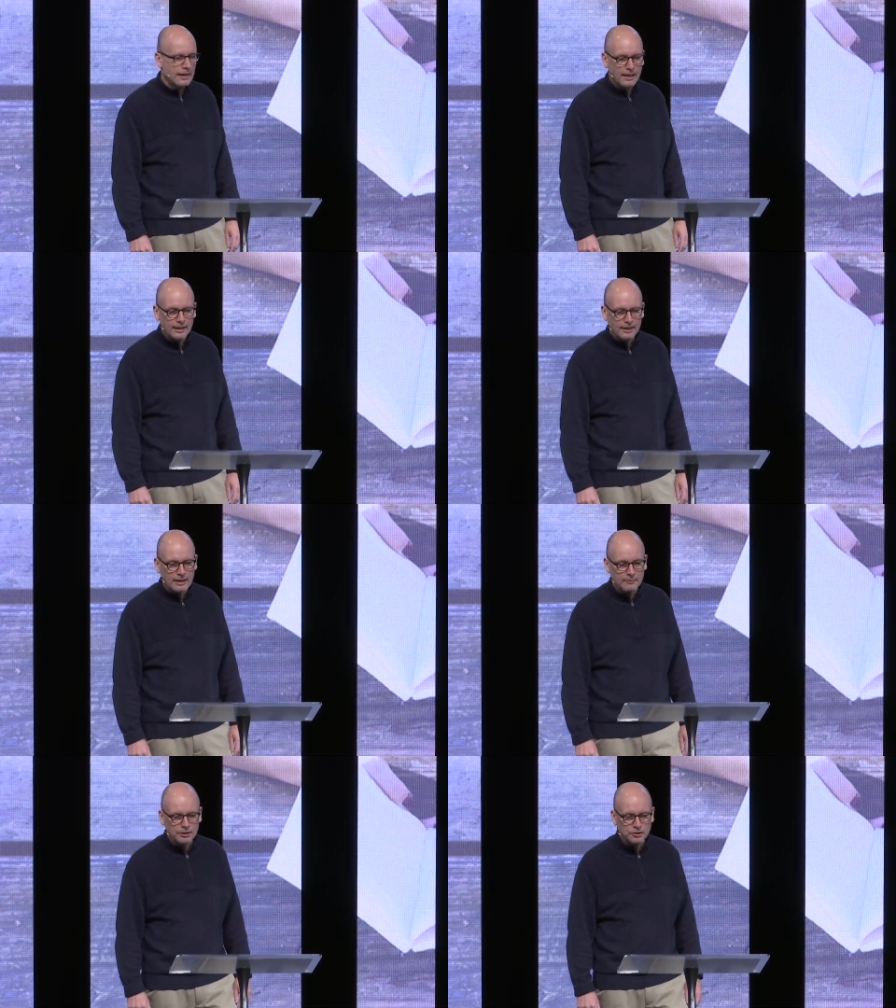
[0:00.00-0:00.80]
an
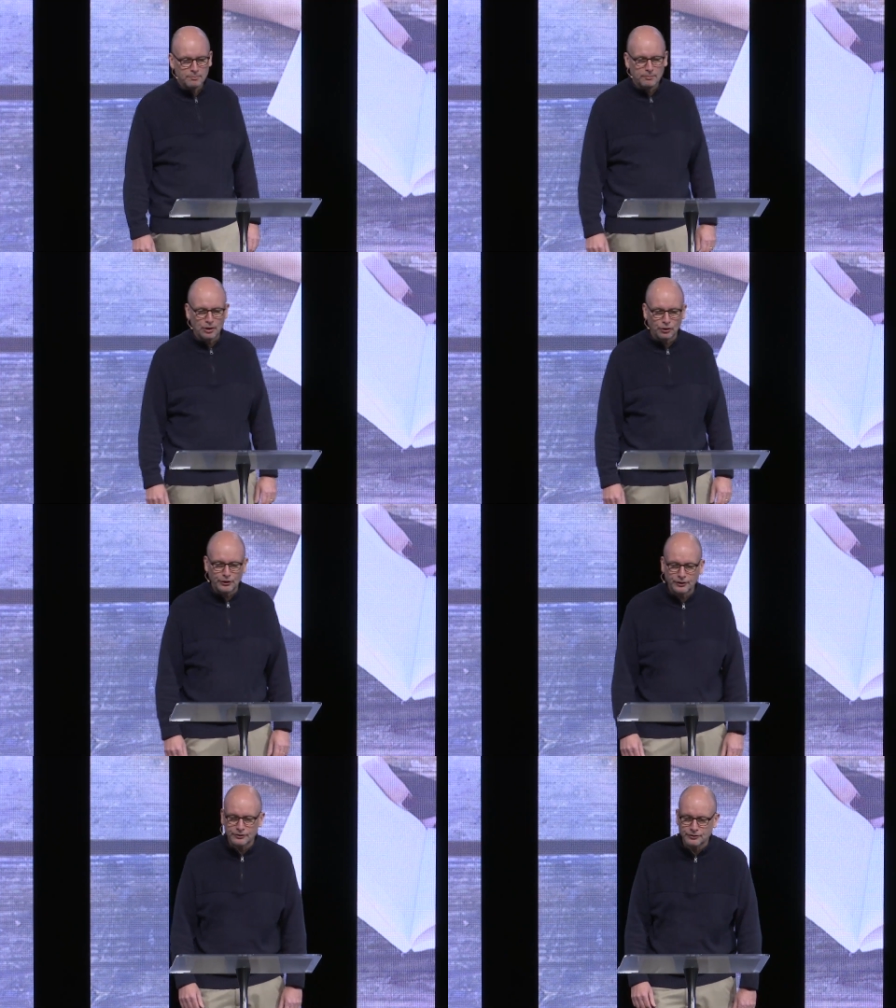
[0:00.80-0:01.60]
image
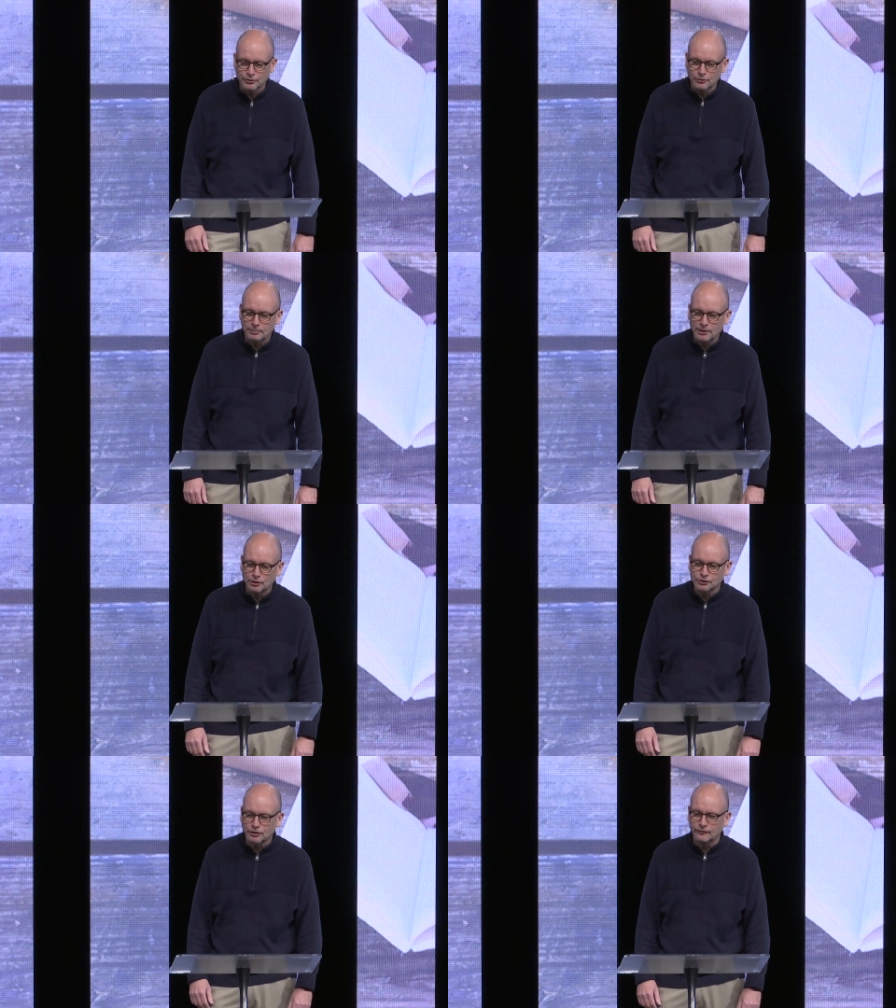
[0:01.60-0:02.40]
builder to appear
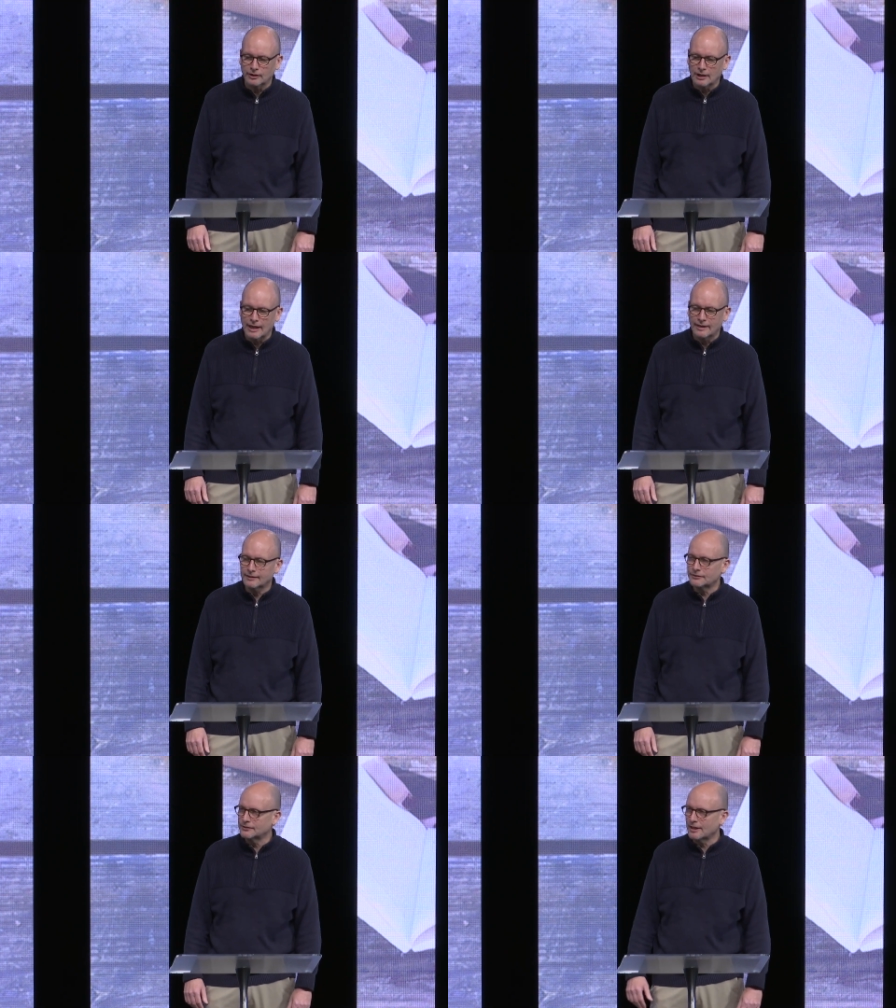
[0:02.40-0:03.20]
servant like.
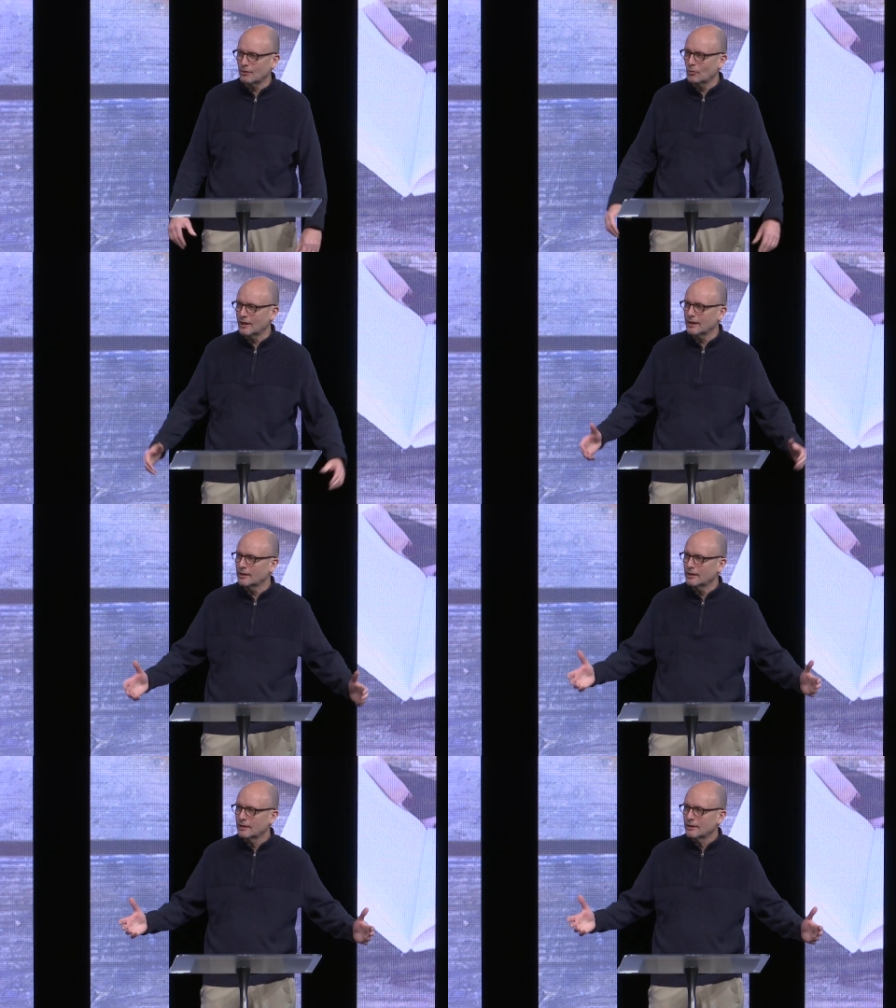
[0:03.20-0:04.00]
It's not a way
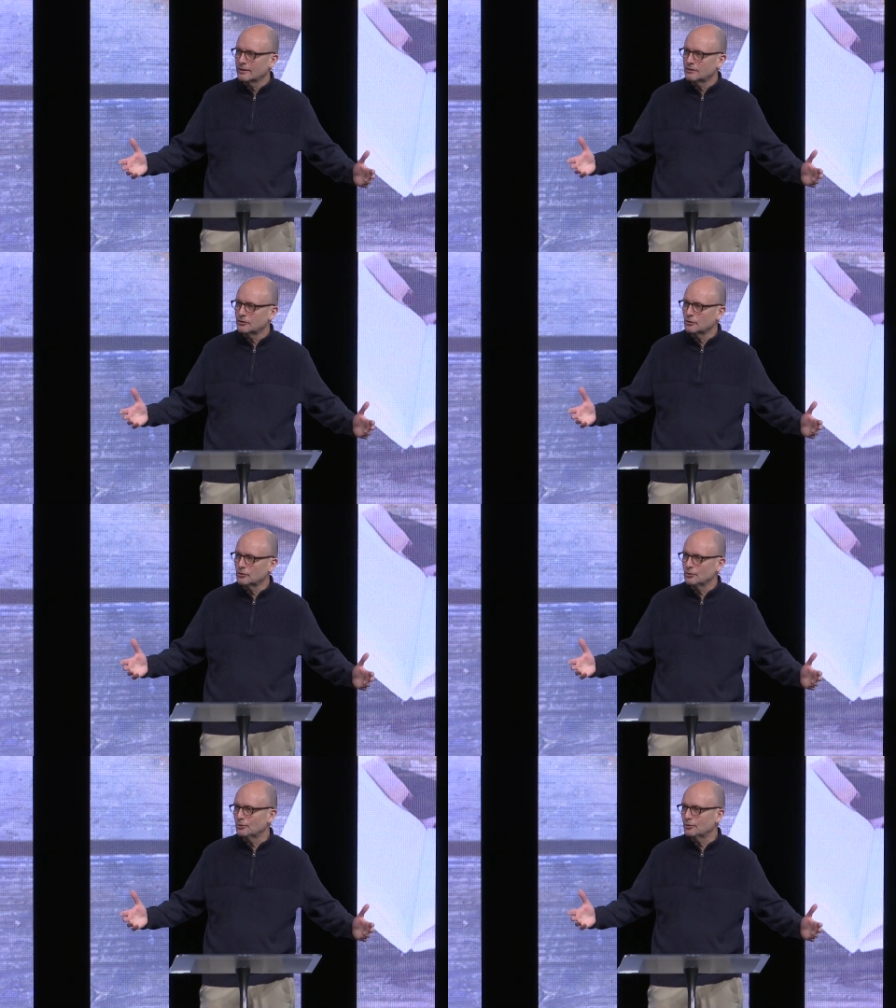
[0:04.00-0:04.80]
to
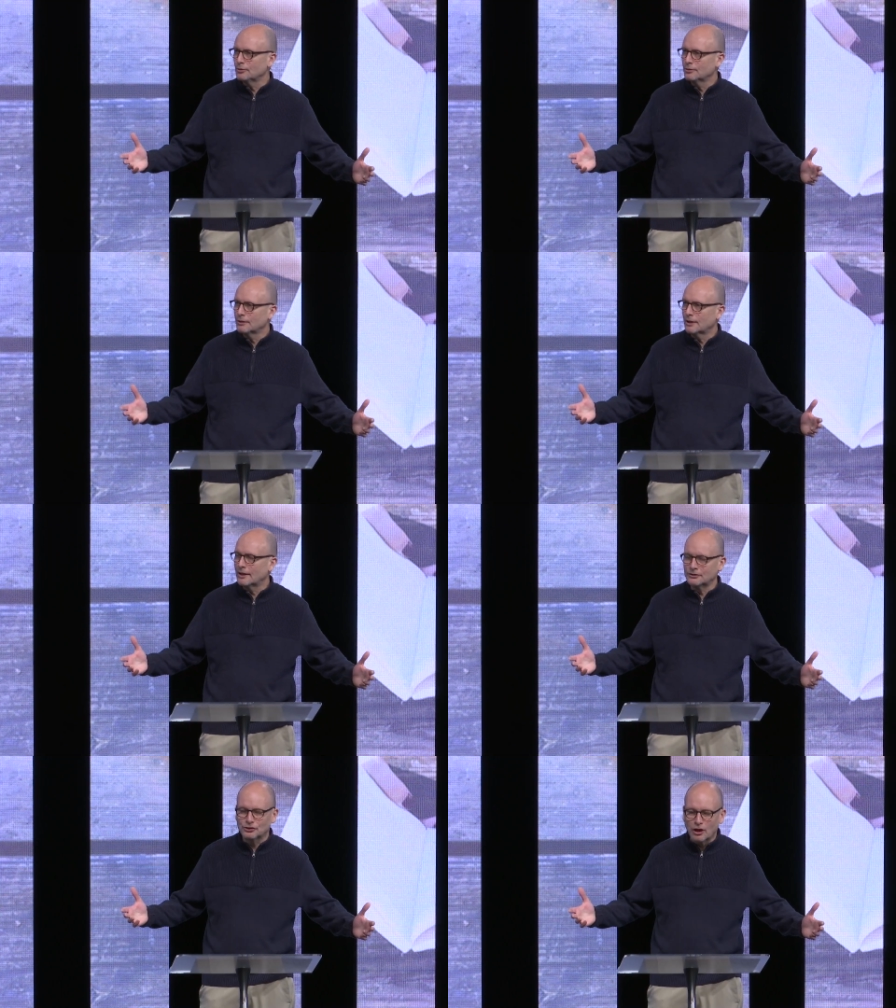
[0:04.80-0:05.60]
uh,
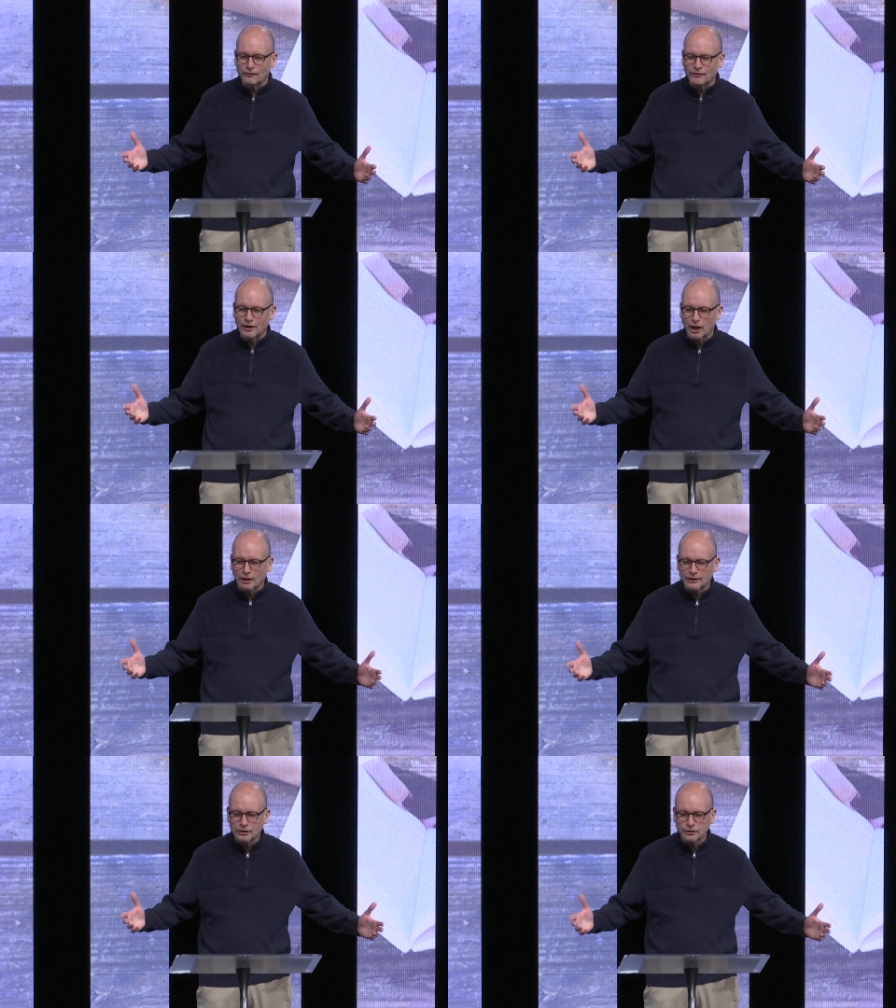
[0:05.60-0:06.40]
soften our
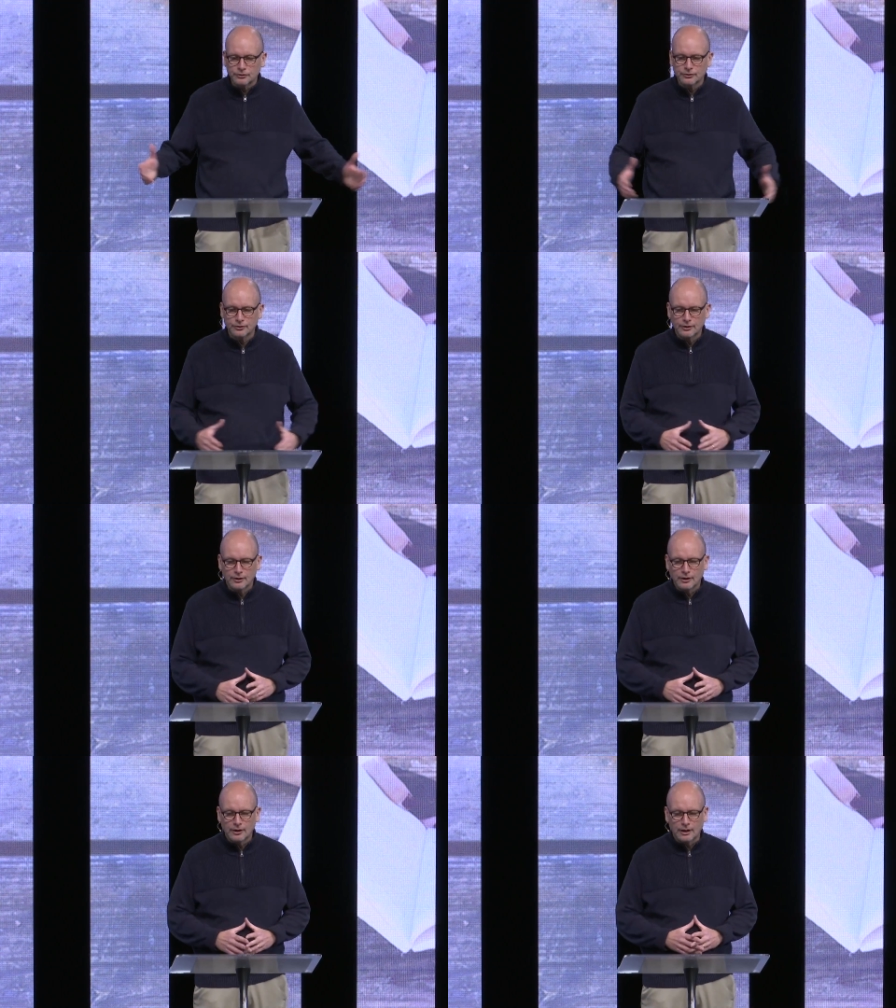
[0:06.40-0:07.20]
guilt,
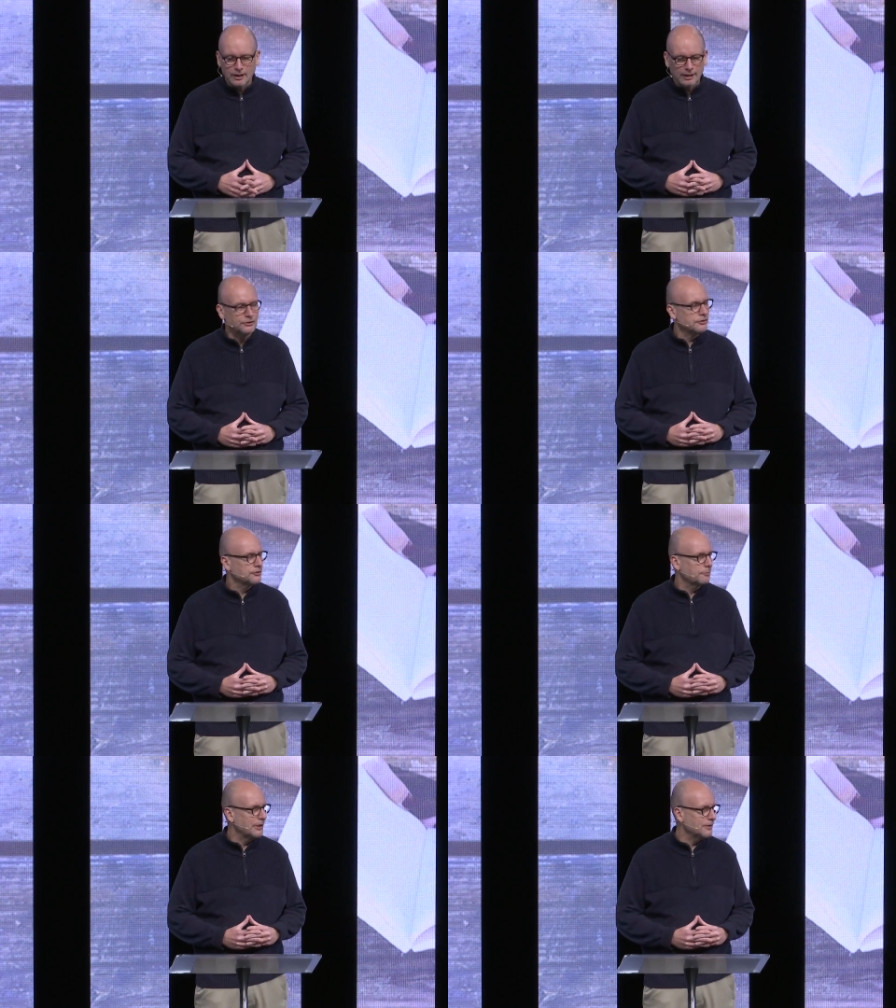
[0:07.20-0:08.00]
our conscience
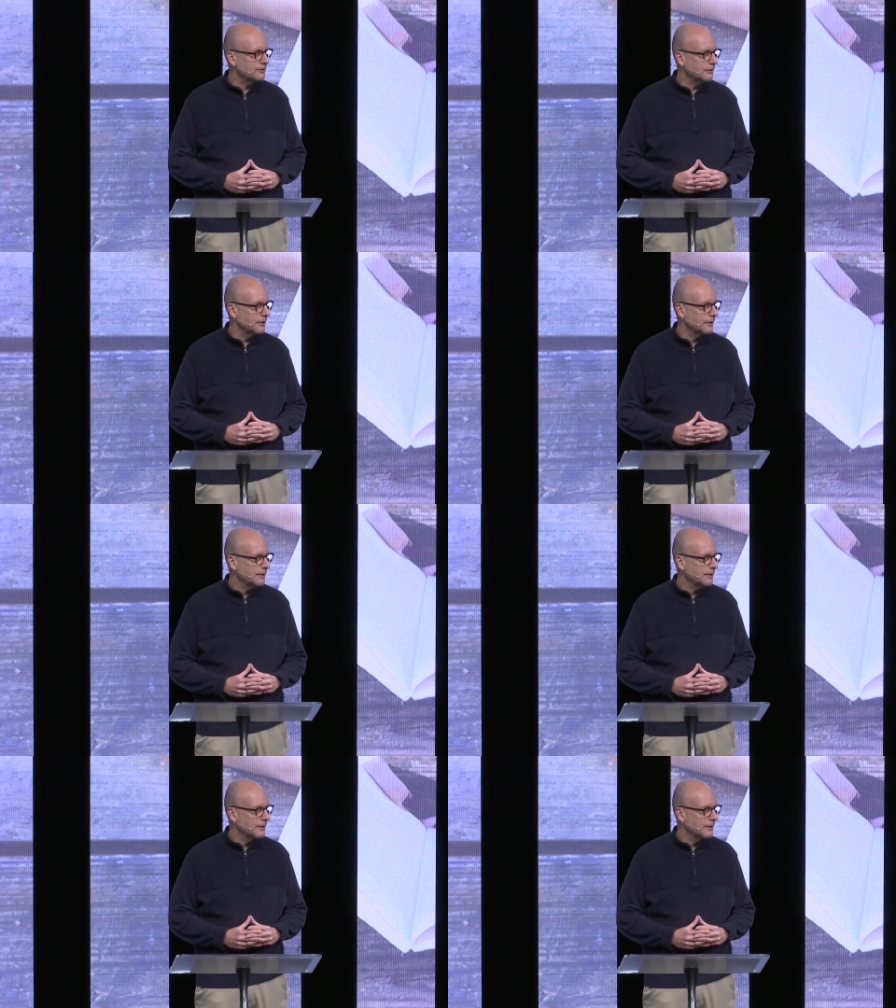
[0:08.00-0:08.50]
appeaser.